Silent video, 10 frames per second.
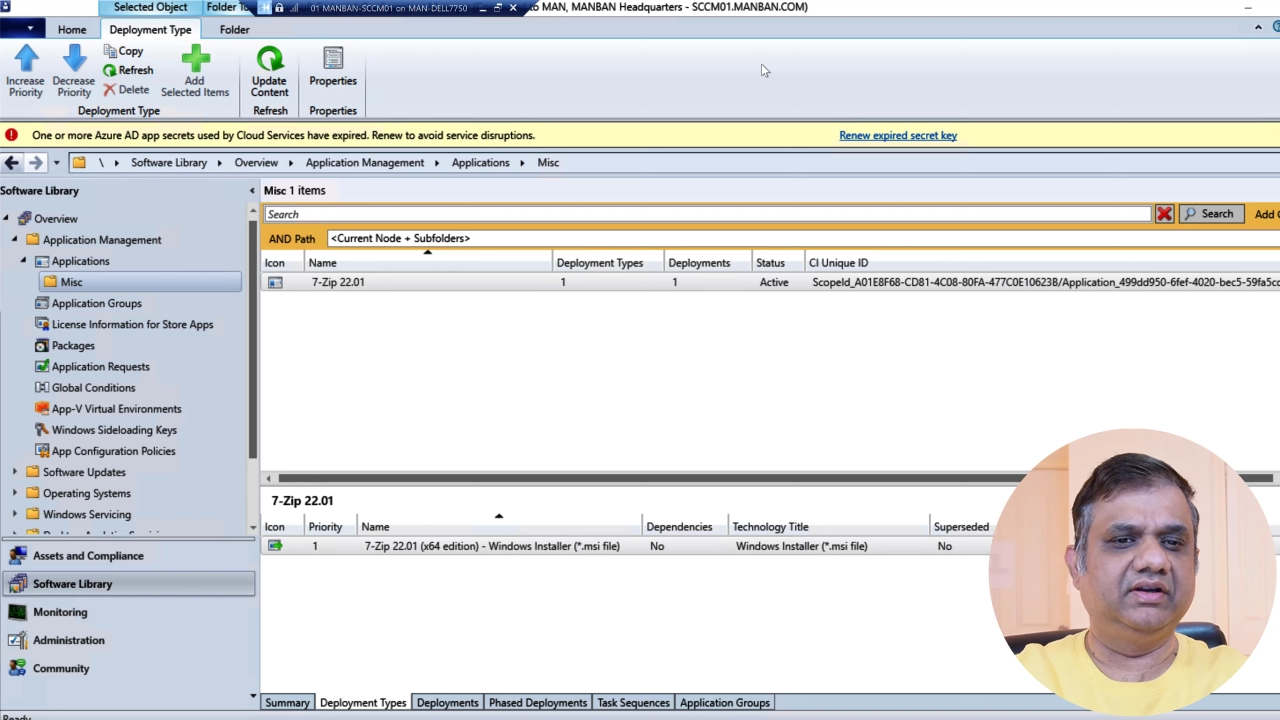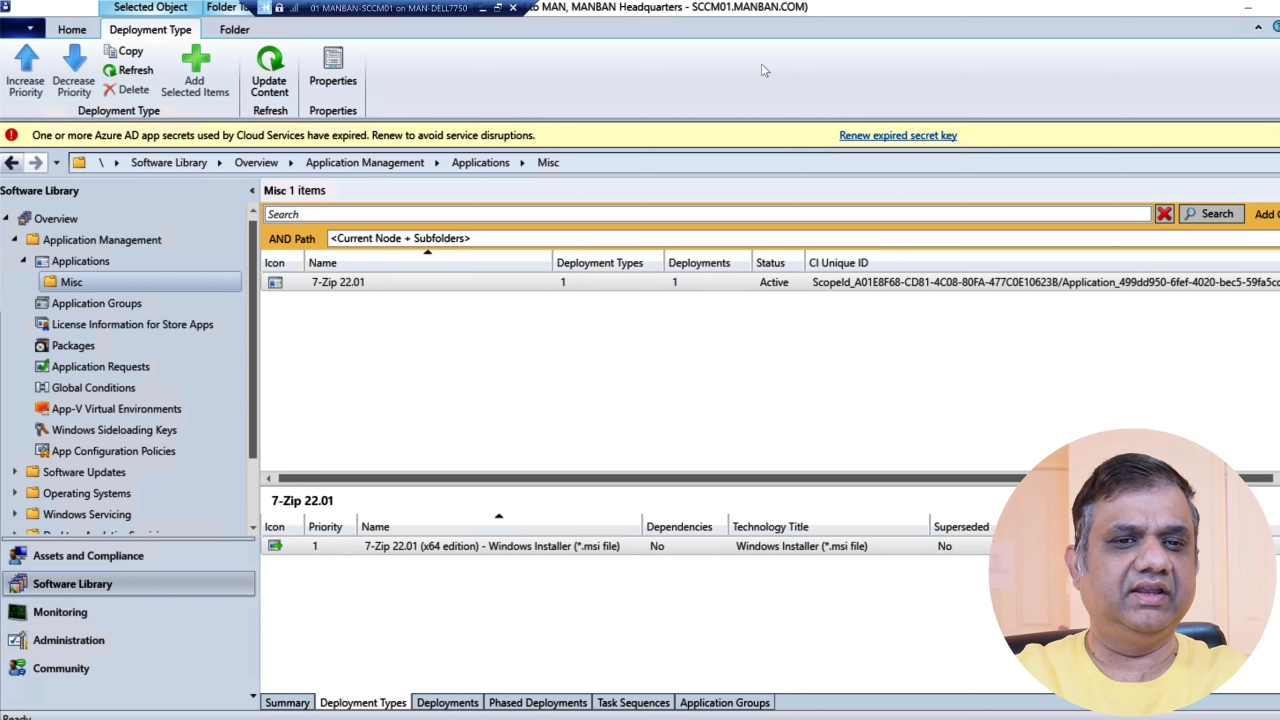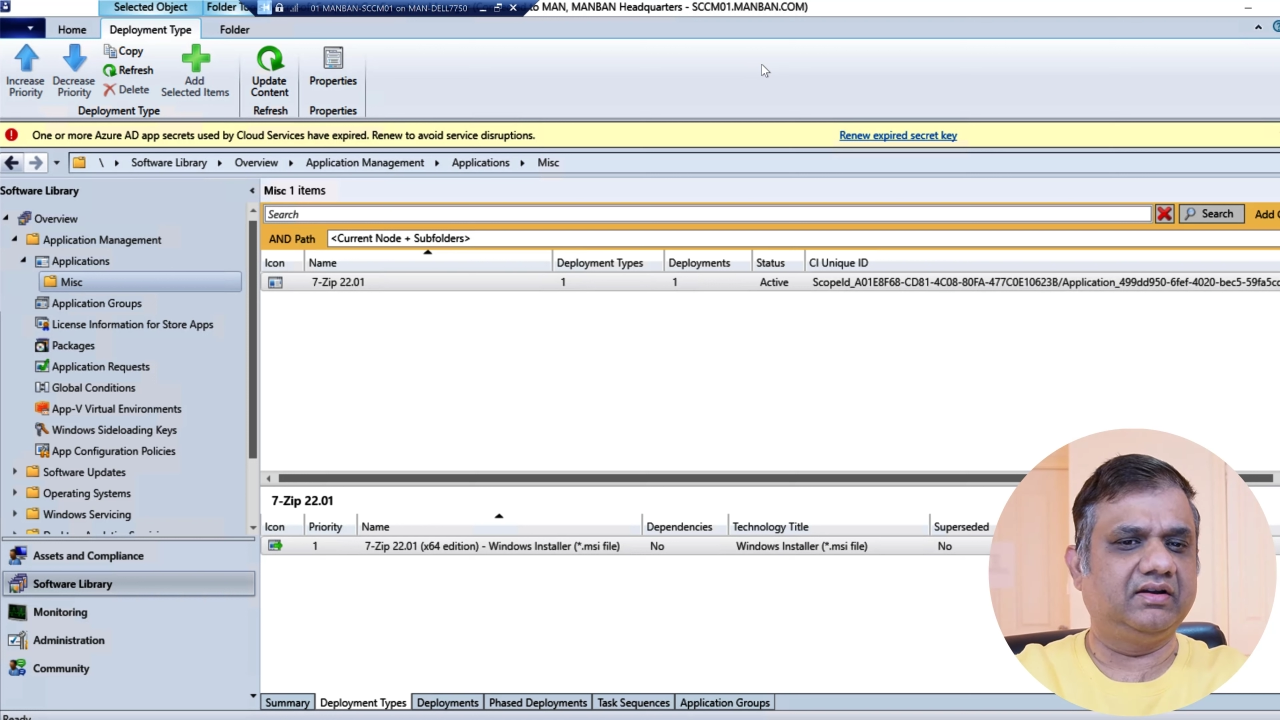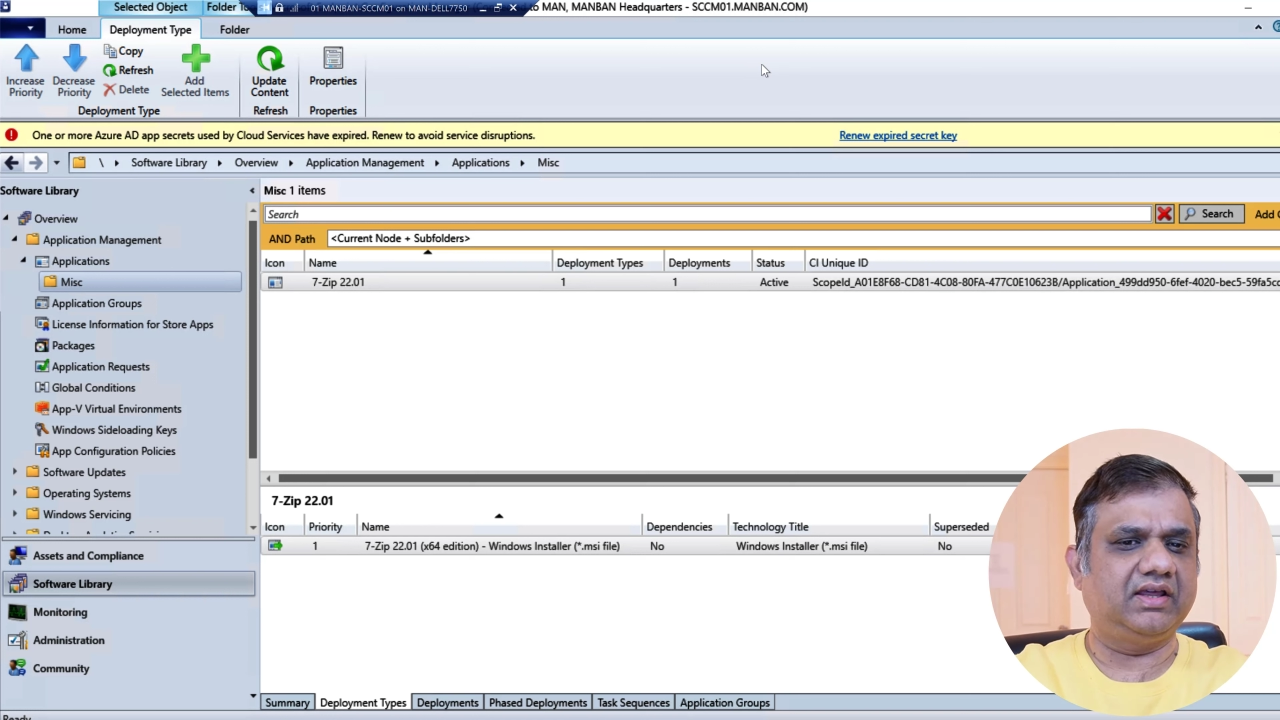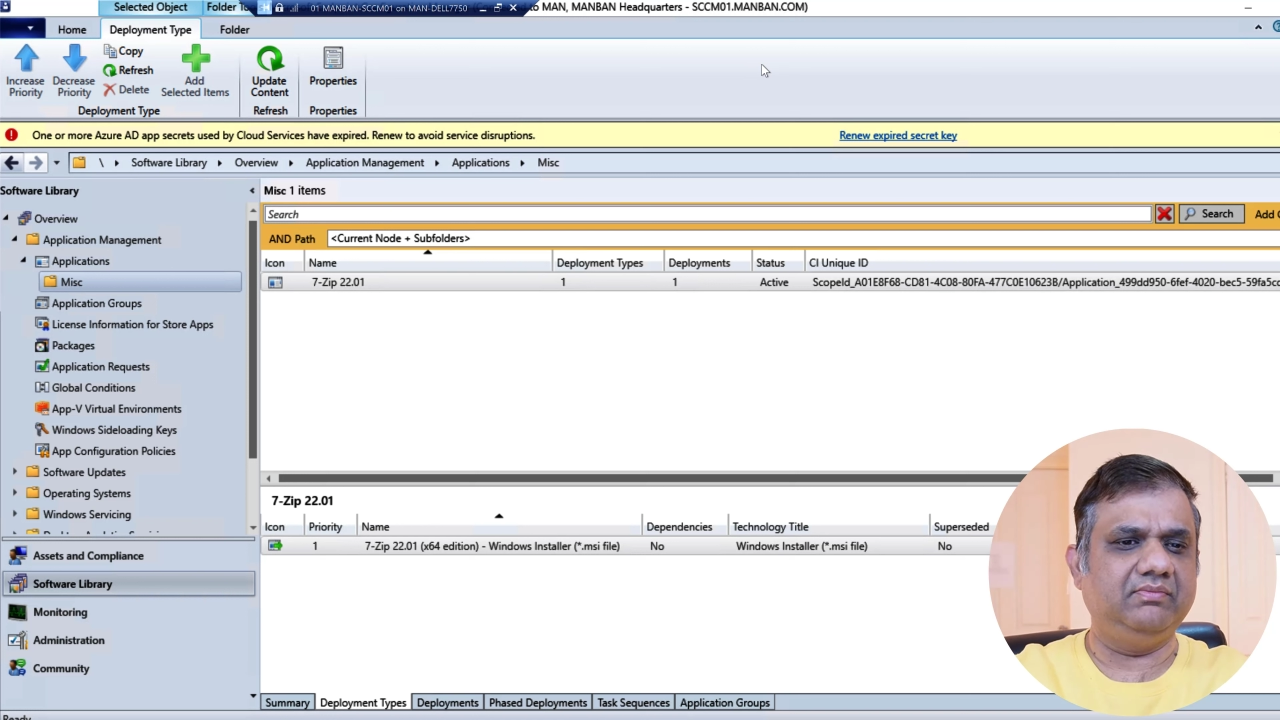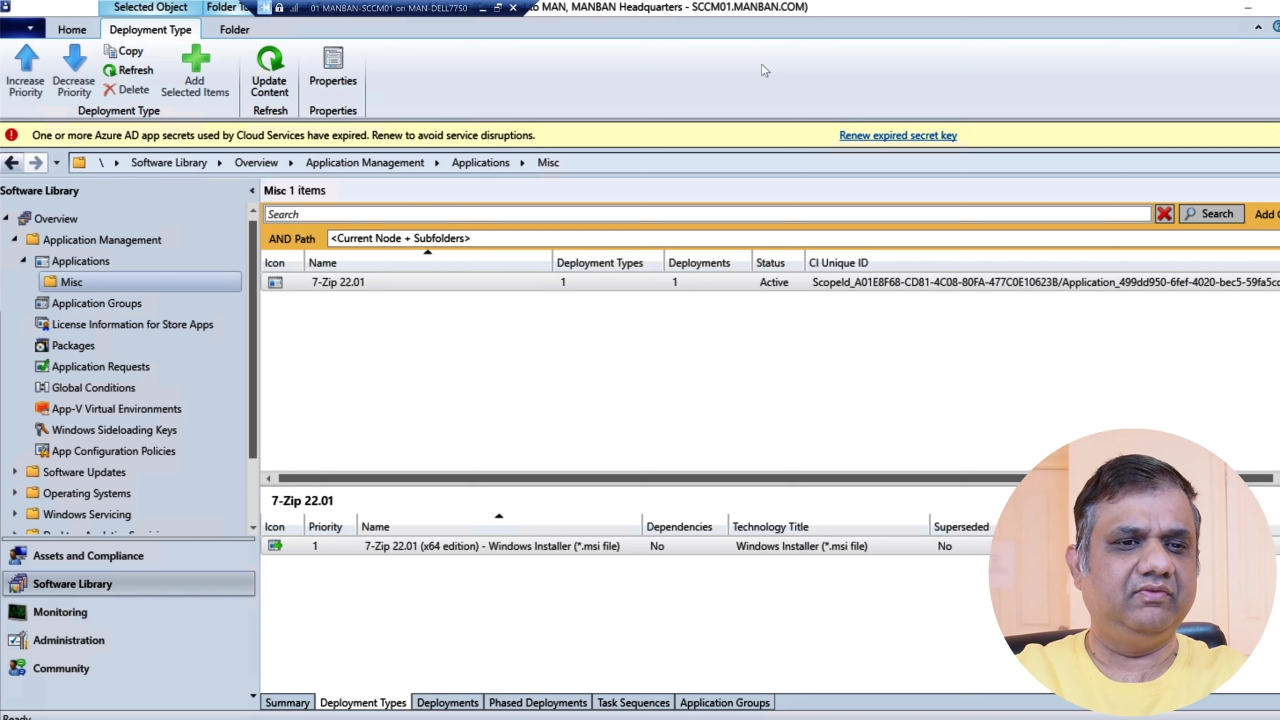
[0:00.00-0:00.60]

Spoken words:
take time,